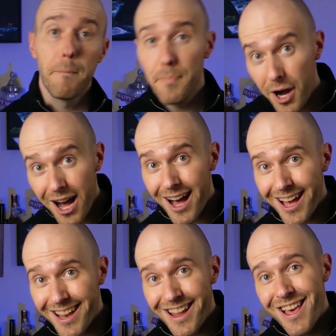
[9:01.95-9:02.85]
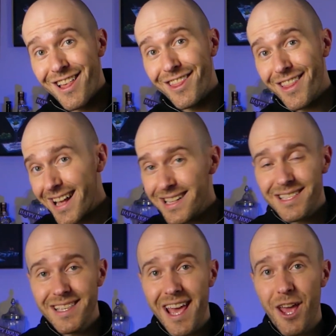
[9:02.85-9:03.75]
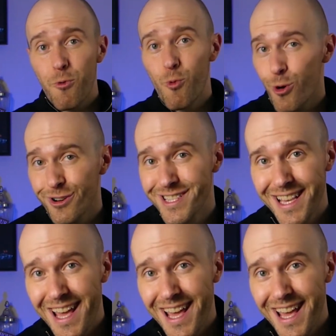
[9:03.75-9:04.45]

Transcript: But let's say worst